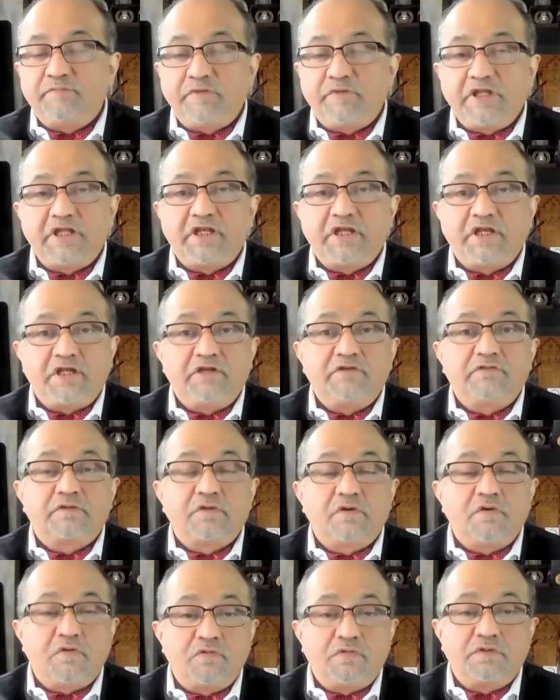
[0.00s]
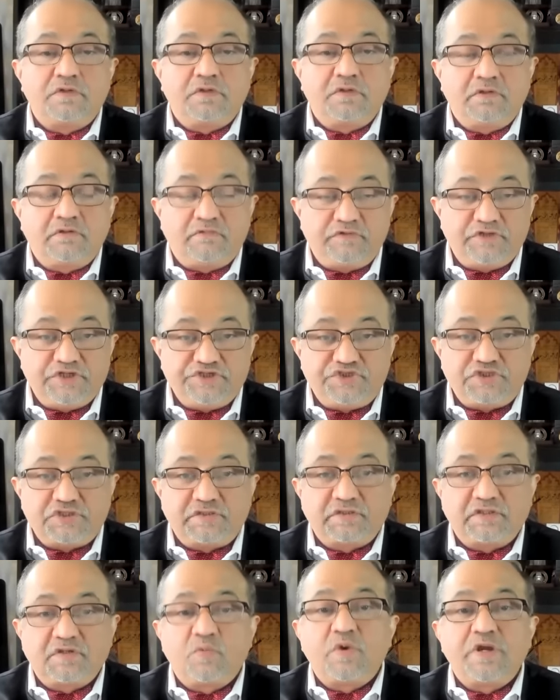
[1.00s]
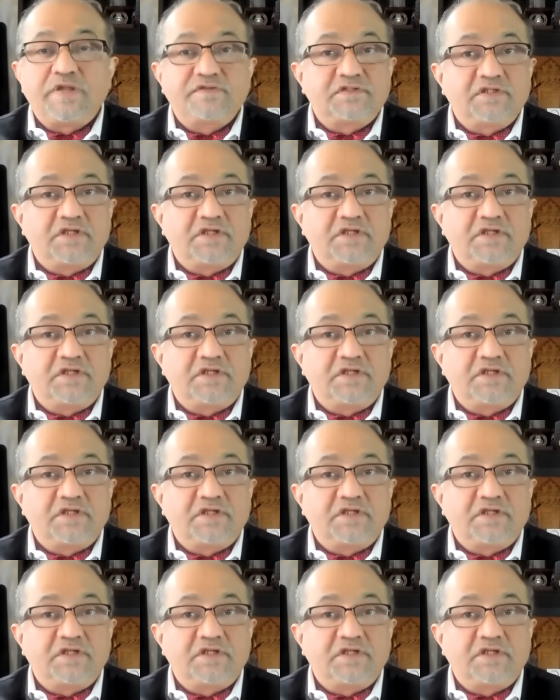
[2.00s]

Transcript: player in its own region, the Western